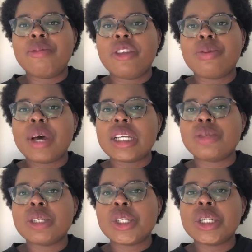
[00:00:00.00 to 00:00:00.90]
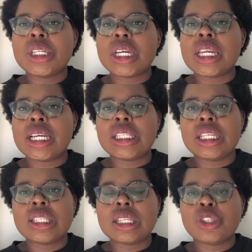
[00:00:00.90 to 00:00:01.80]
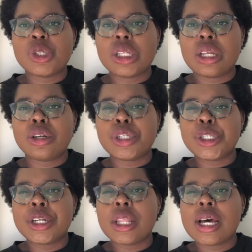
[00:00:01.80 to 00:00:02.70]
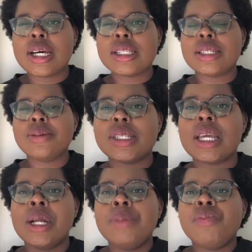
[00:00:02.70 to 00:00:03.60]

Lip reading: This past semester I took a 19th century literature class, and like